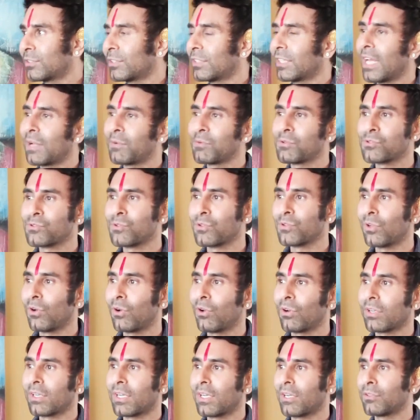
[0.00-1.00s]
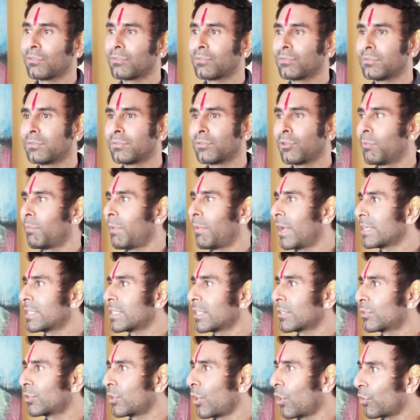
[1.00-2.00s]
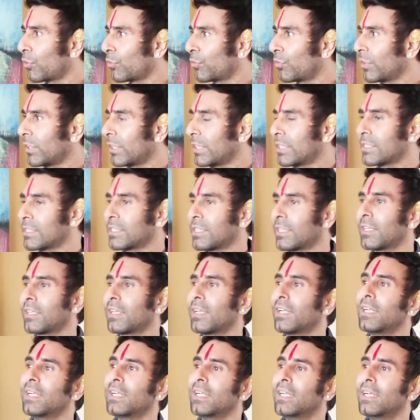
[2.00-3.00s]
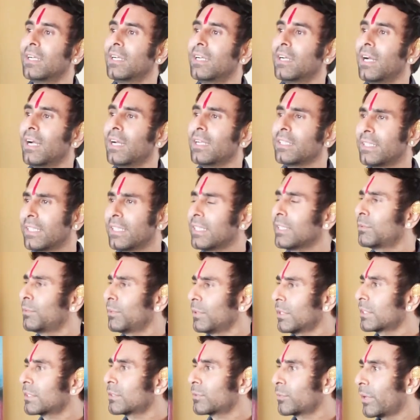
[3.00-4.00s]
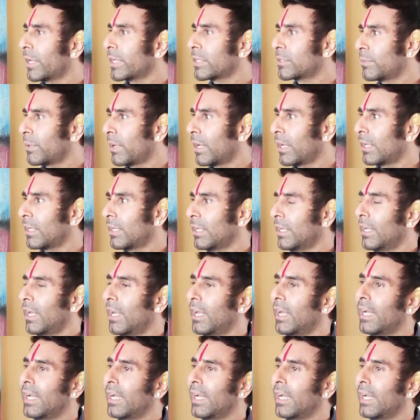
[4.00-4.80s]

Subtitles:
So I was doing all kind of romantic choreographies, and I think it worked quite well.